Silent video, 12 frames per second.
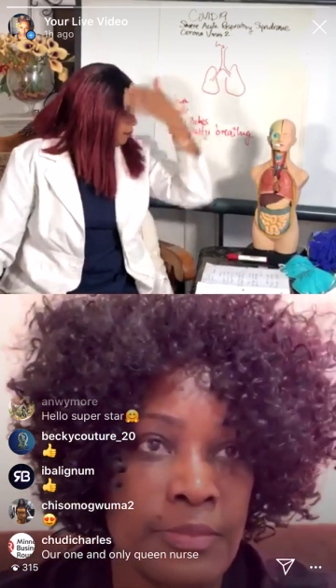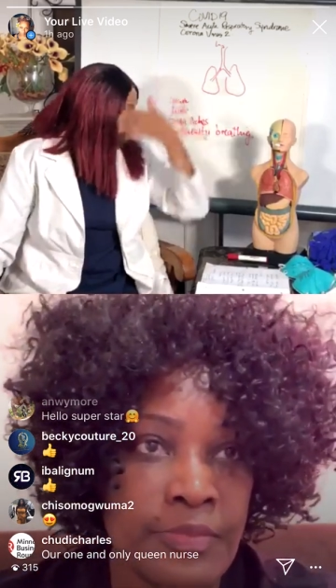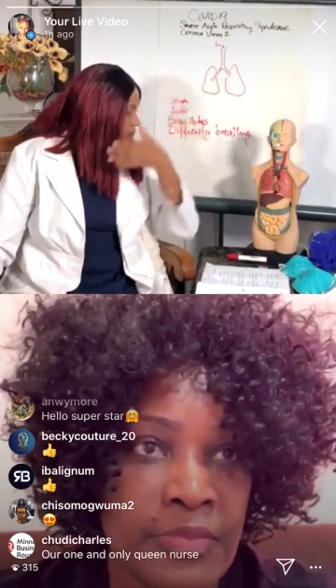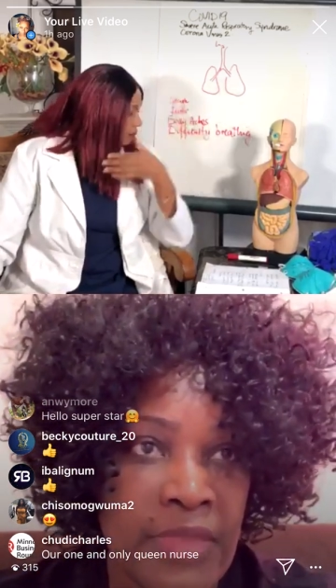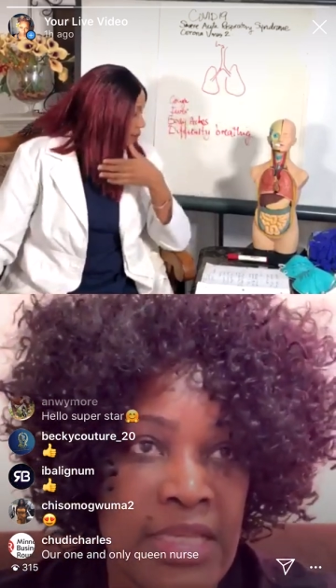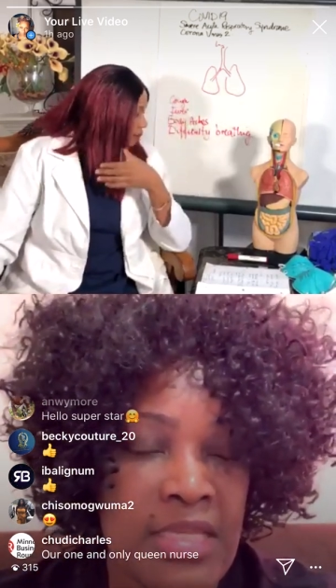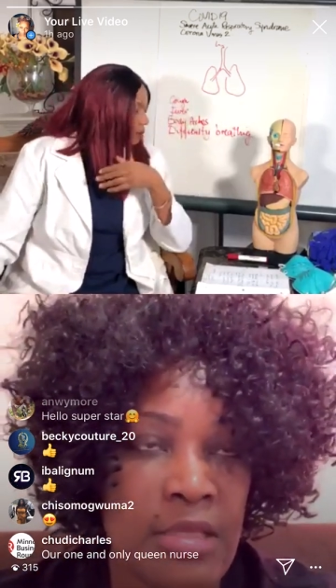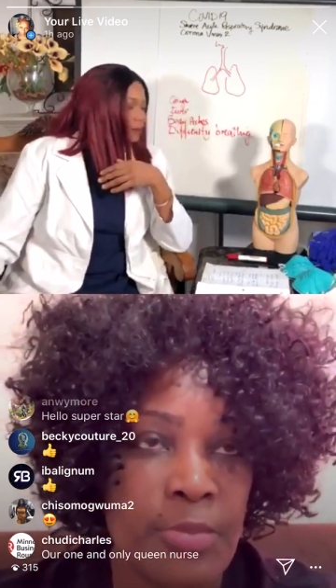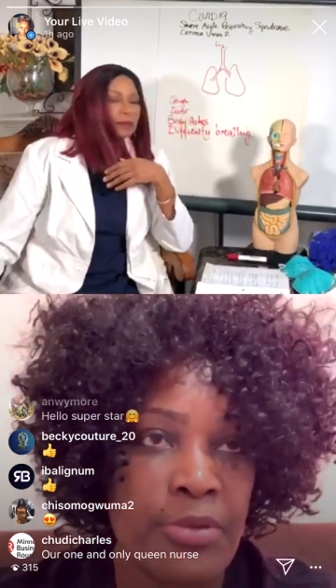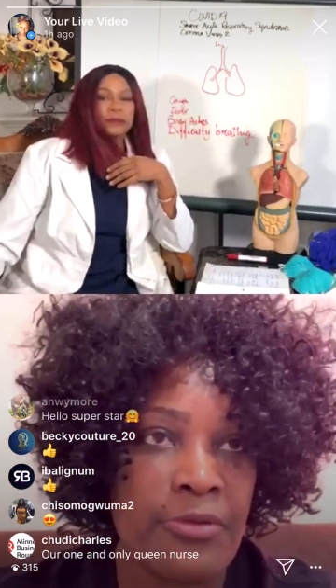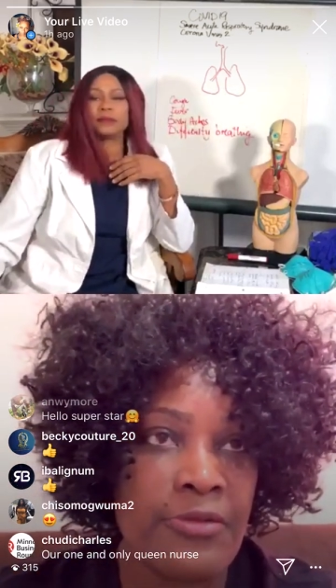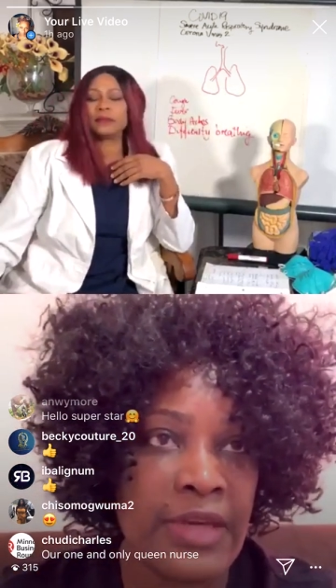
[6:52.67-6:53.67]
is to
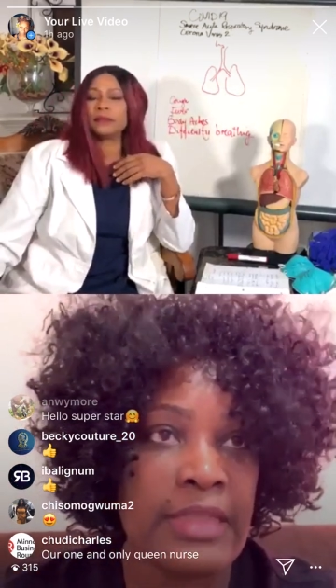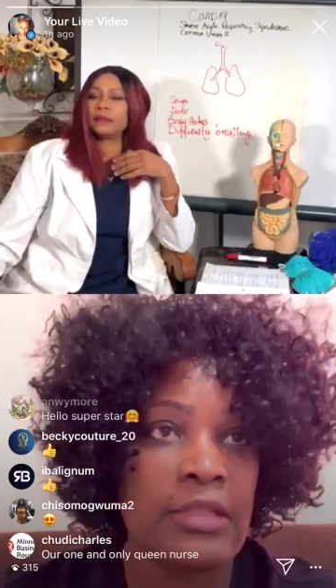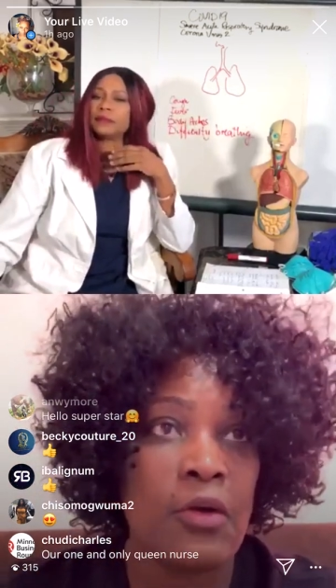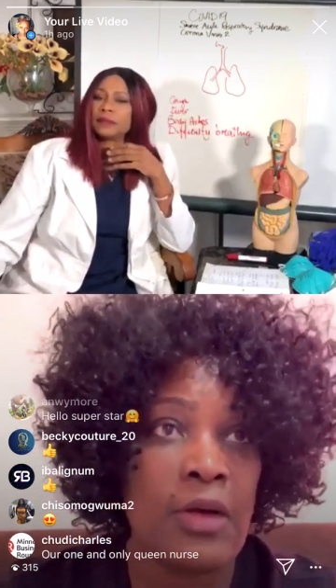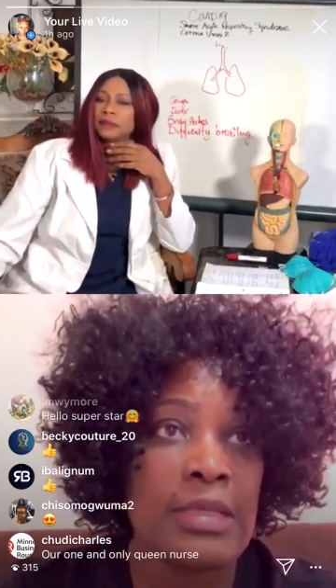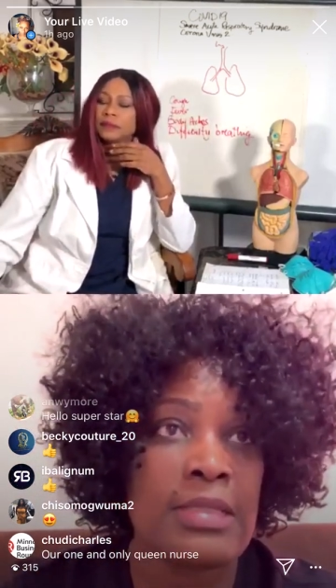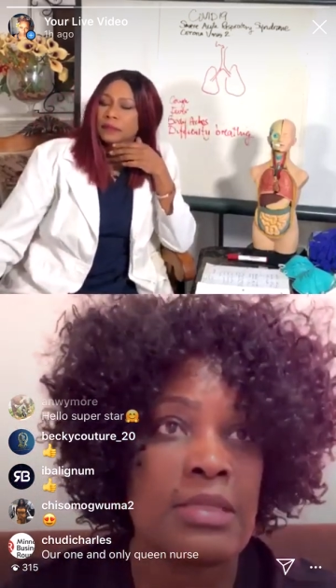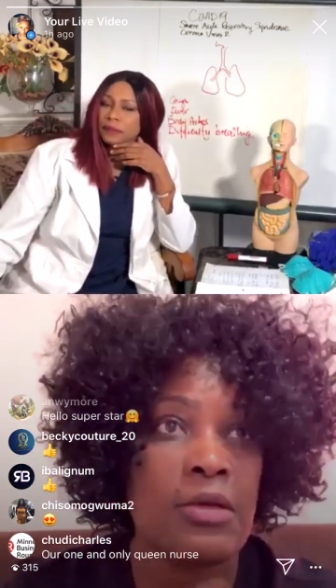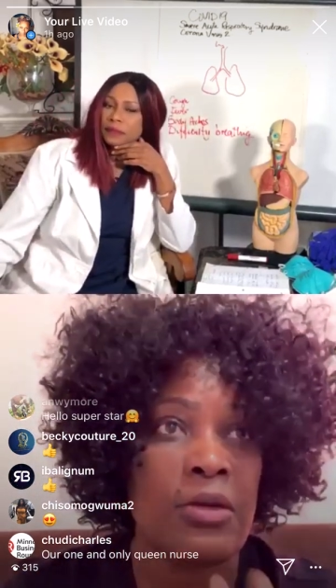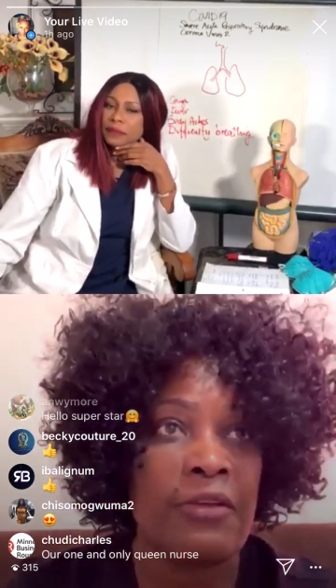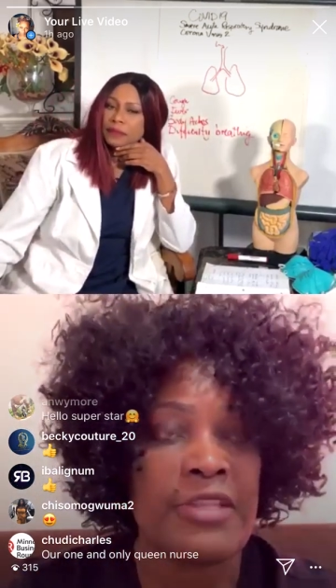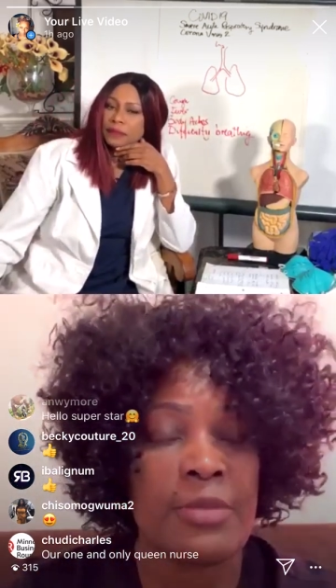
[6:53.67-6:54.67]
prevent also
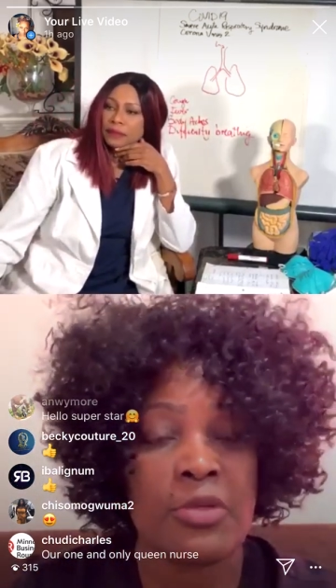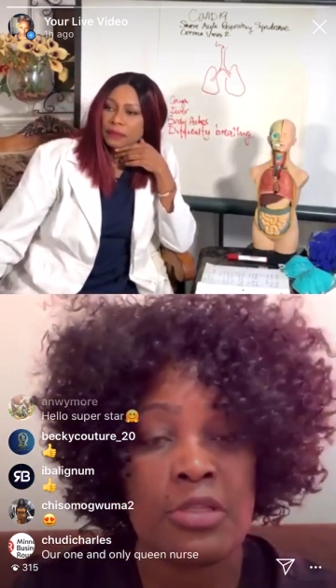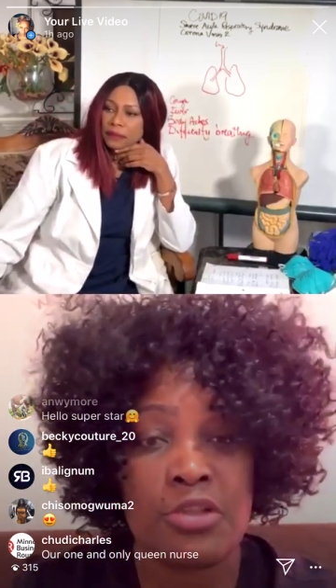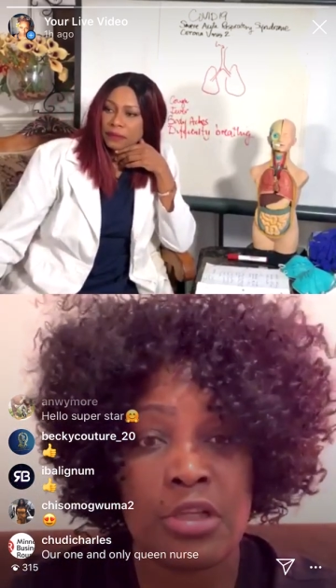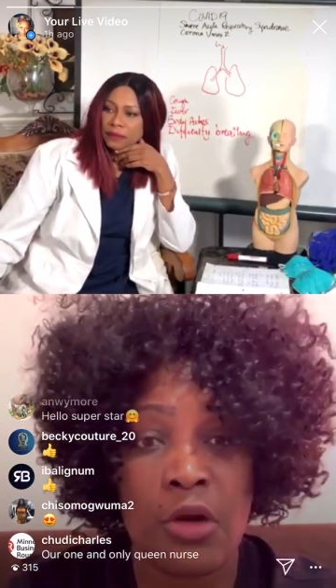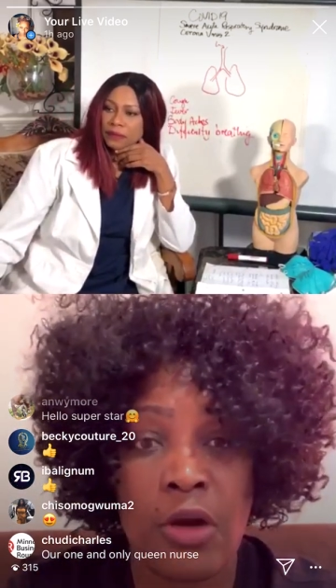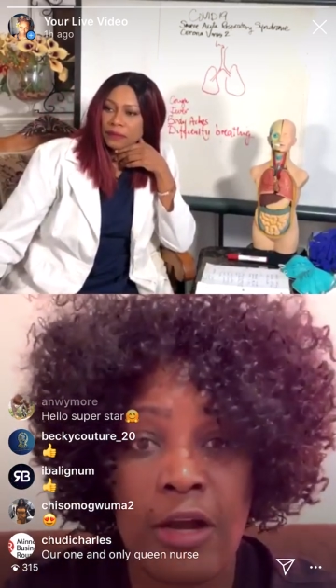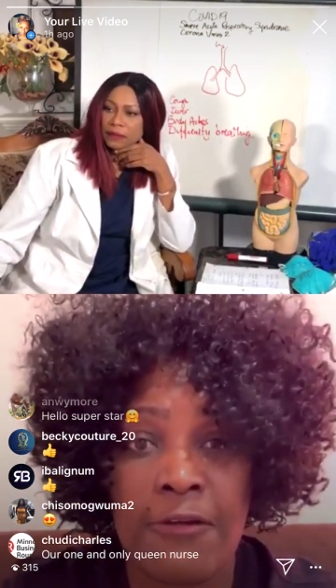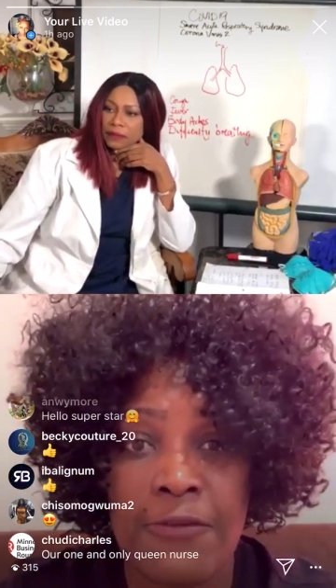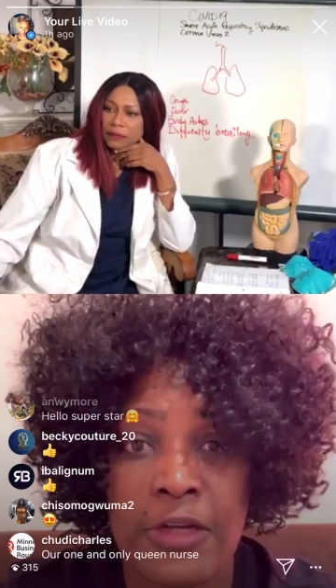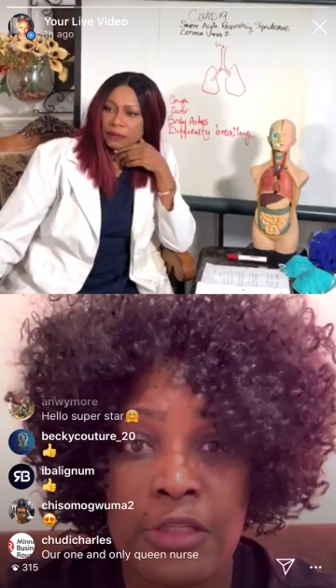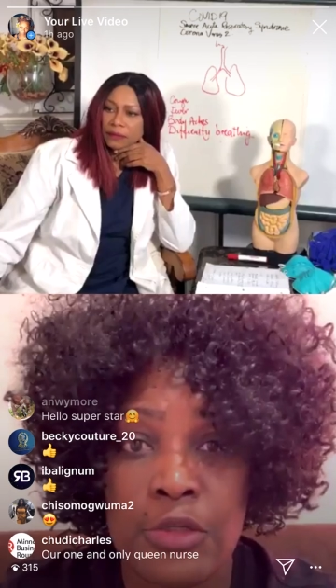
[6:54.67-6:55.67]
if someone should cough
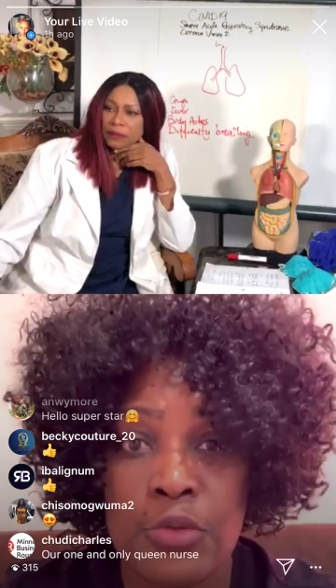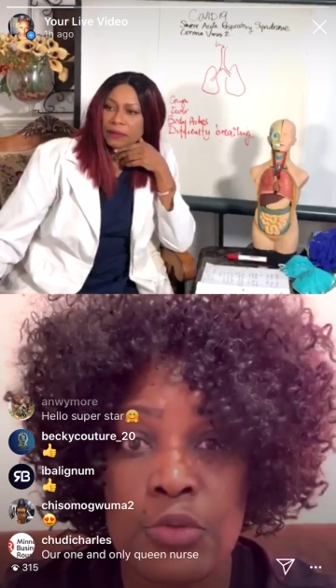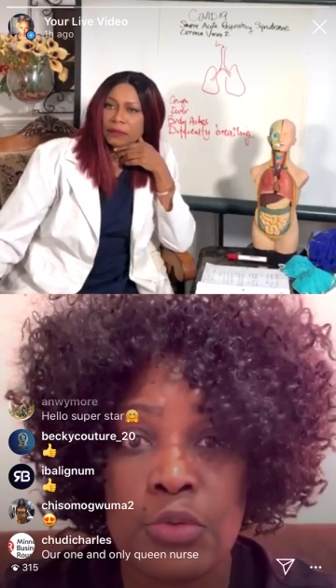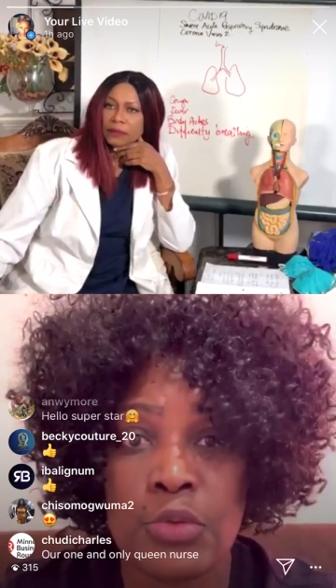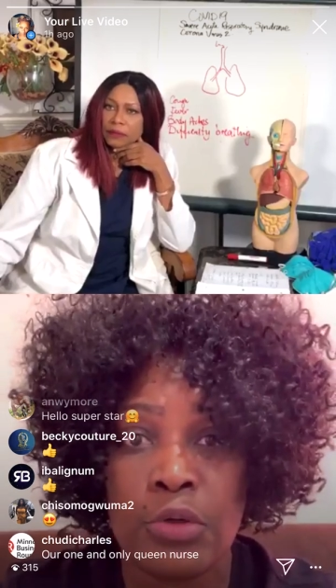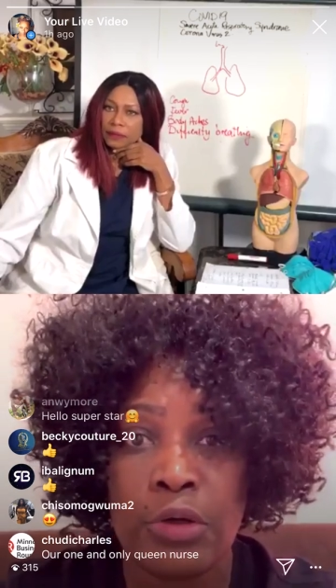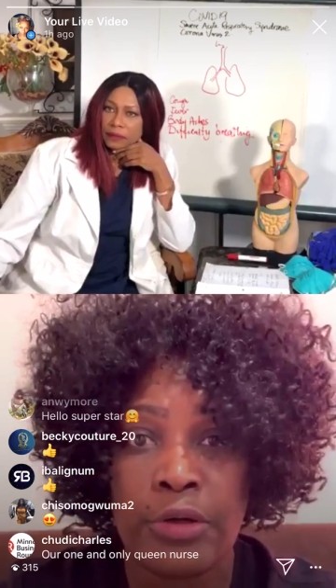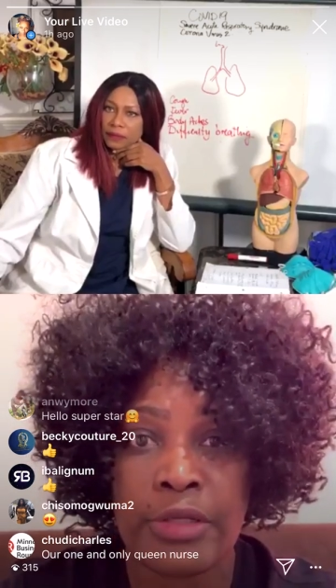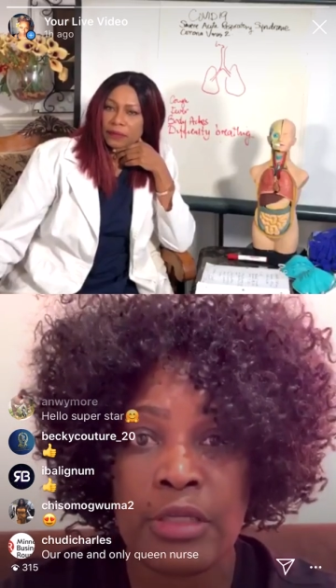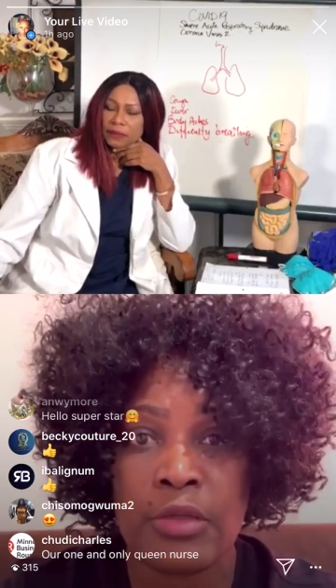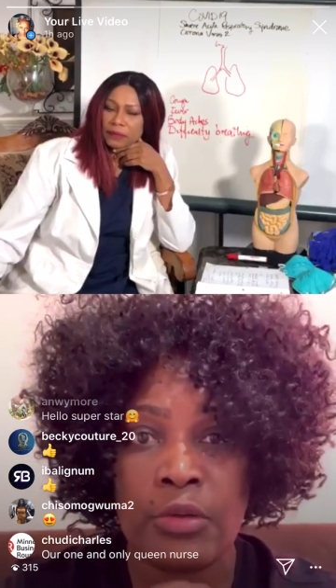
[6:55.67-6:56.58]
on you, or you know,